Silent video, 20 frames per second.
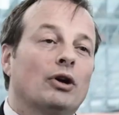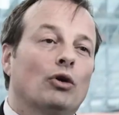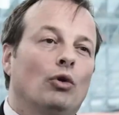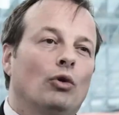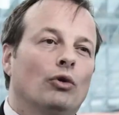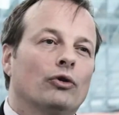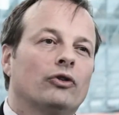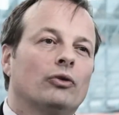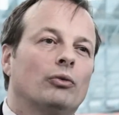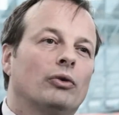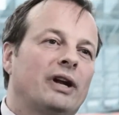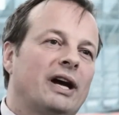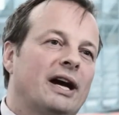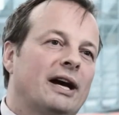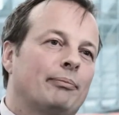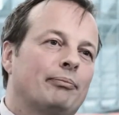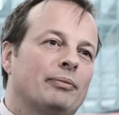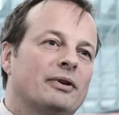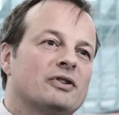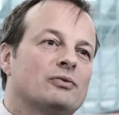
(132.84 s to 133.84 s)
But also what
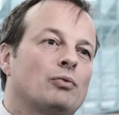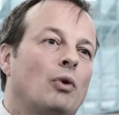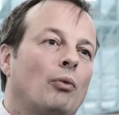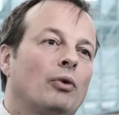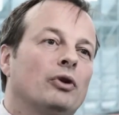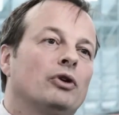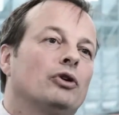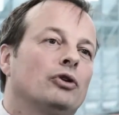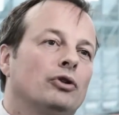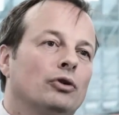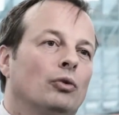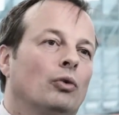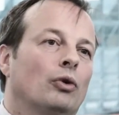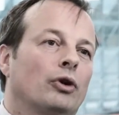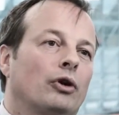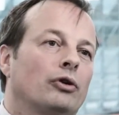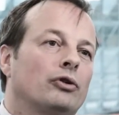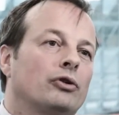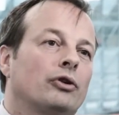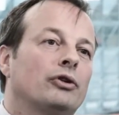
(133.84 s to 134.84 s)
happens, what would you do?
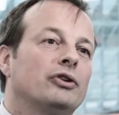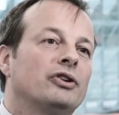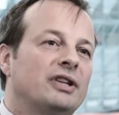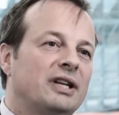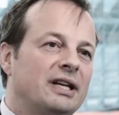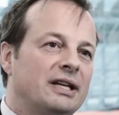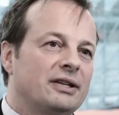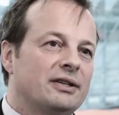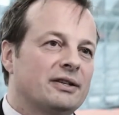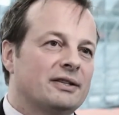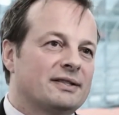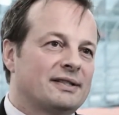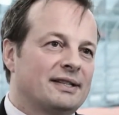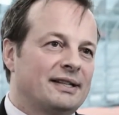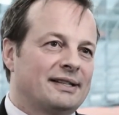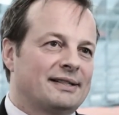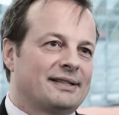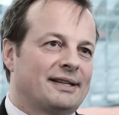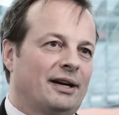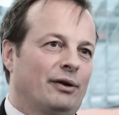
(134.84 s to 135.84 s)
What are your
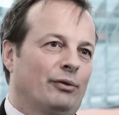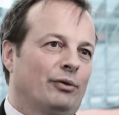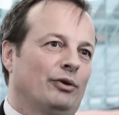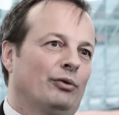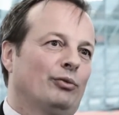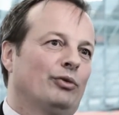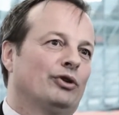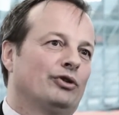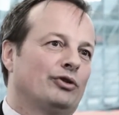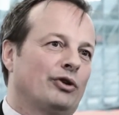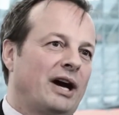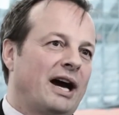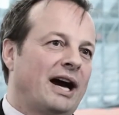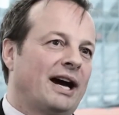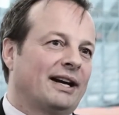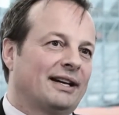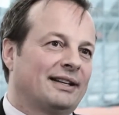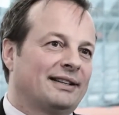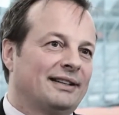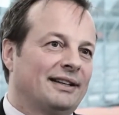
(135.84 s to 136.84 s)
contingencies? How would you
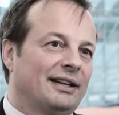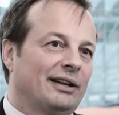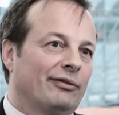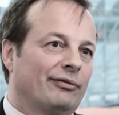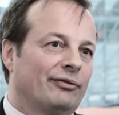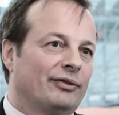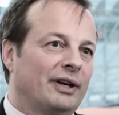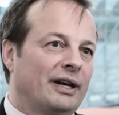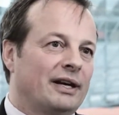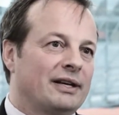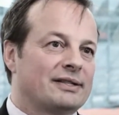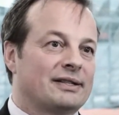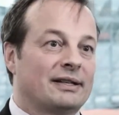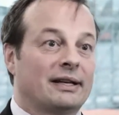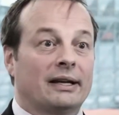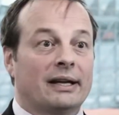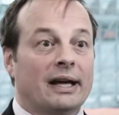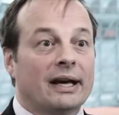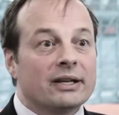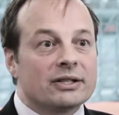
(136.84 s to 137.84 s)
act if there is
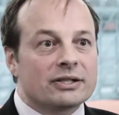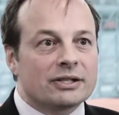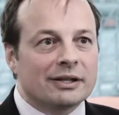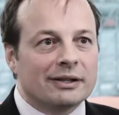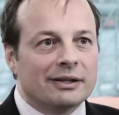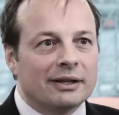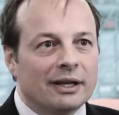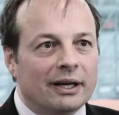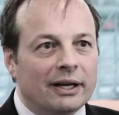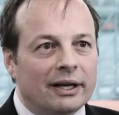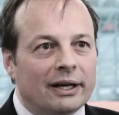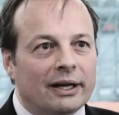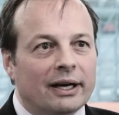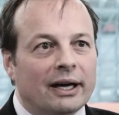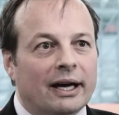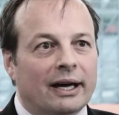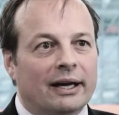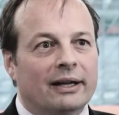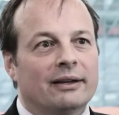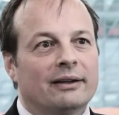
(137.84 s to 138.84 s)
an election
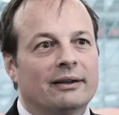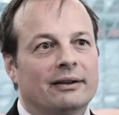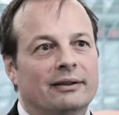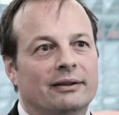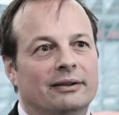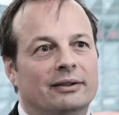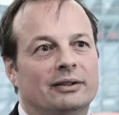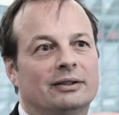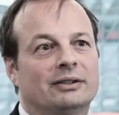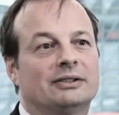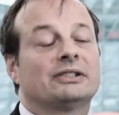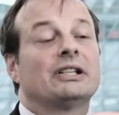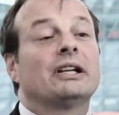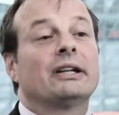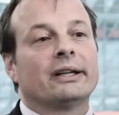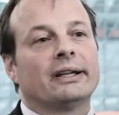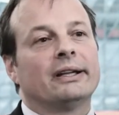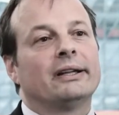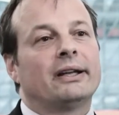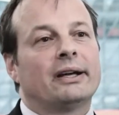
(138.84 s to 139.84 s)
and
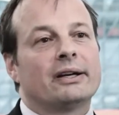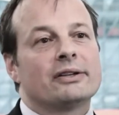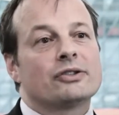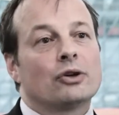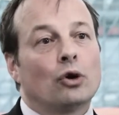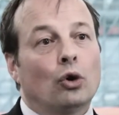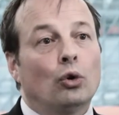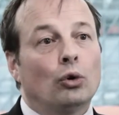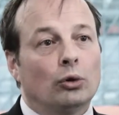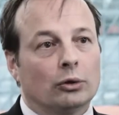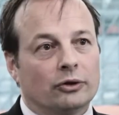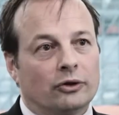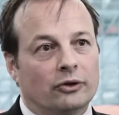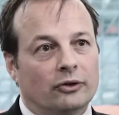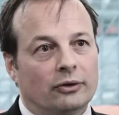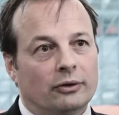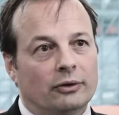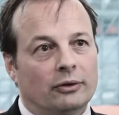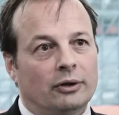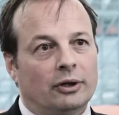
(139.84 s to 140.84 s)
suddenly there's a
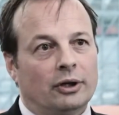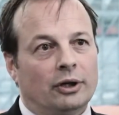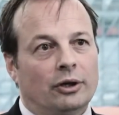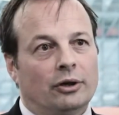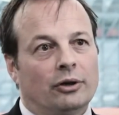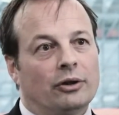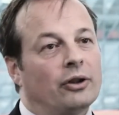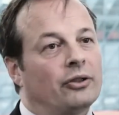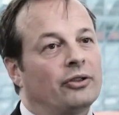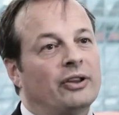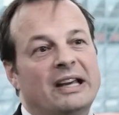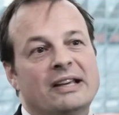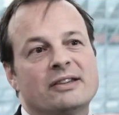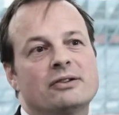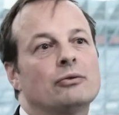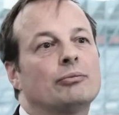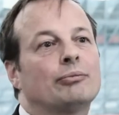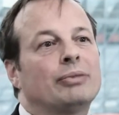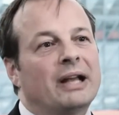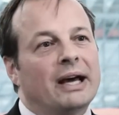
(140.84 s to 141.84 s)
halt? The
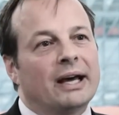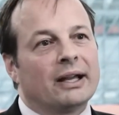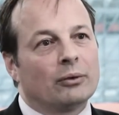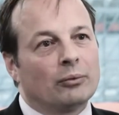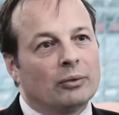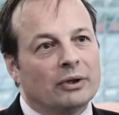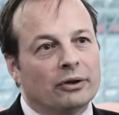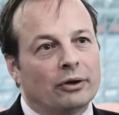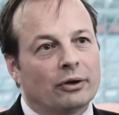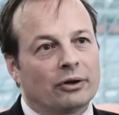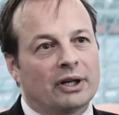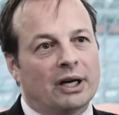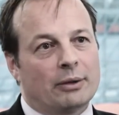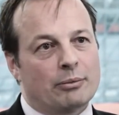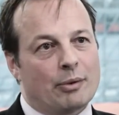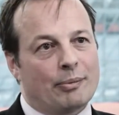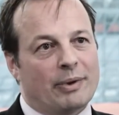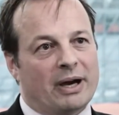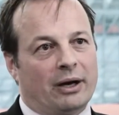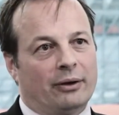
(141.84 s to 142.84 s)
things you plan will not
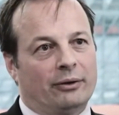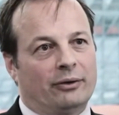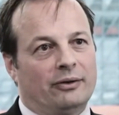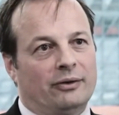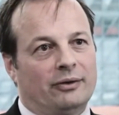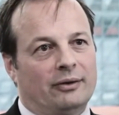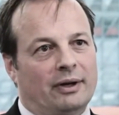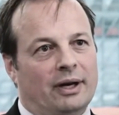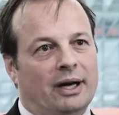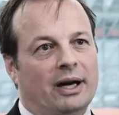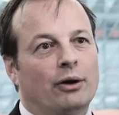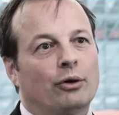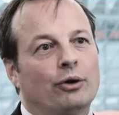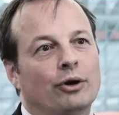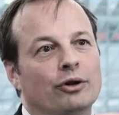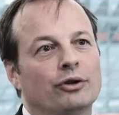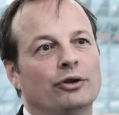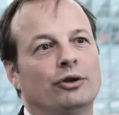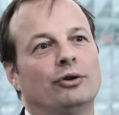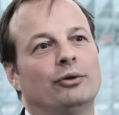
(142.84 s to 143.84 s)
come about. How
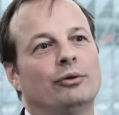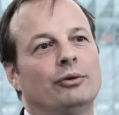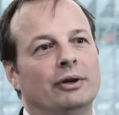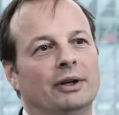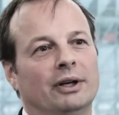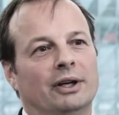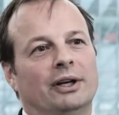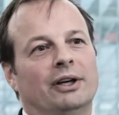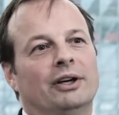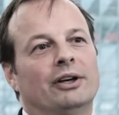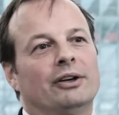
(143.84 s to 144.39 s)
can you